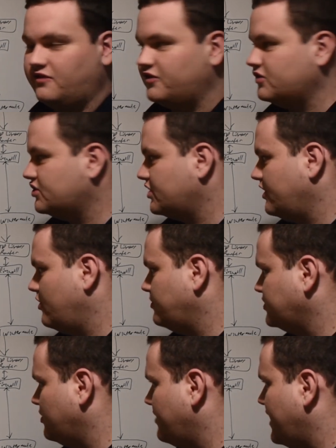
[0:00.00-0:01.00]
In the future, I'd
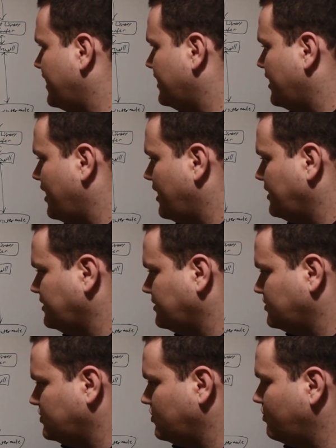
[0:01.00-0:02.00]
hope to go back
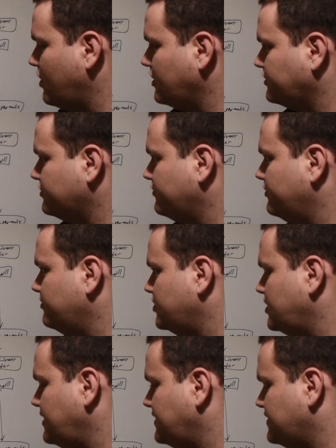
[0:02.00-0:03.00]
and do a walkthrough of the
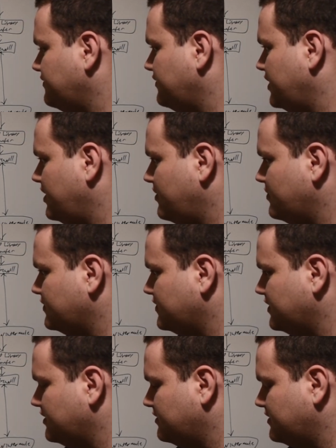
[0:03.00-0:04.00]
machines on video,
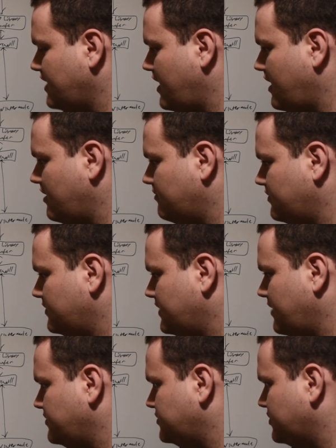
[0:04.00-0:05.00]
so that
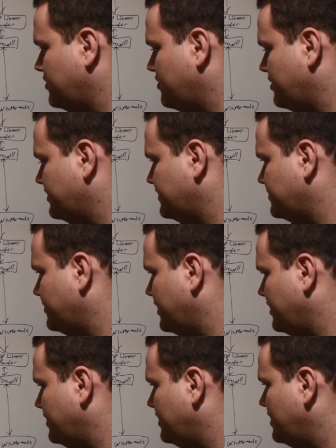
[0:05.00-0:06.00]
that was recorded as
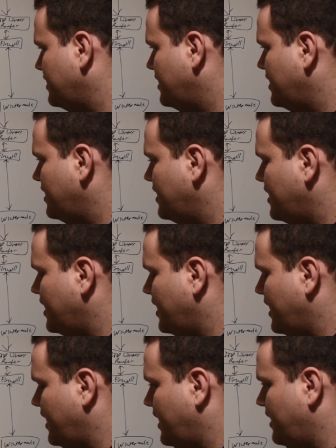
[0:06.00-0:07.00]
well.
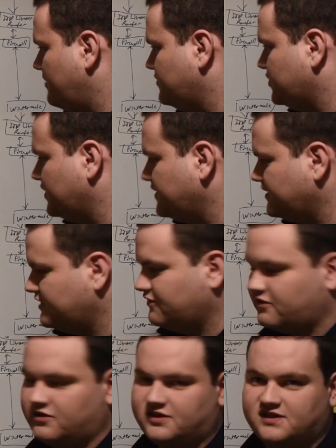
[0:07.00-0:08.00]
So this is
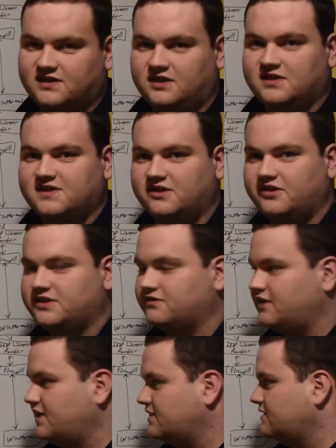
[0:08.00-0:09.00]
the first in a series
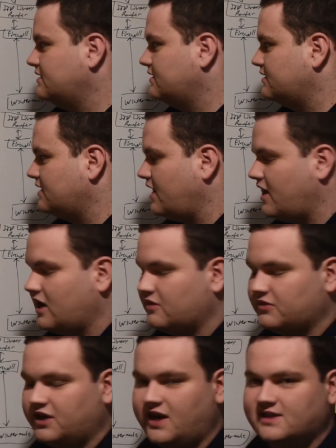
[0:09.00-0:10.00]
of lessons.
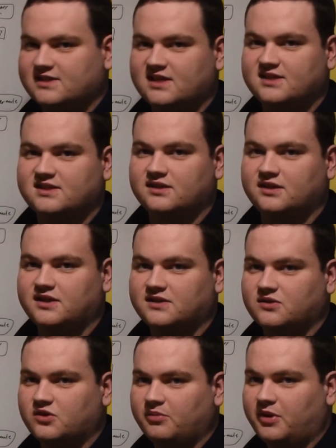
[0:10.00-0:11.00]
The next lesson
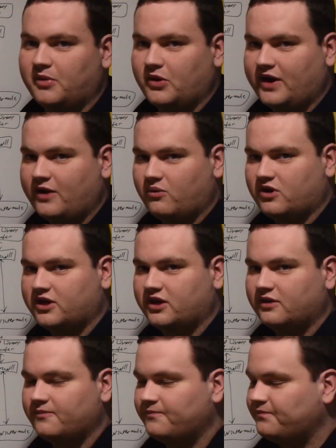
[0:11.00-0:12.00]
is going to be about
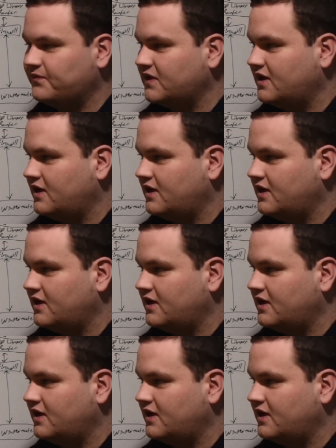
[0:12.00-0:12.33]
networking.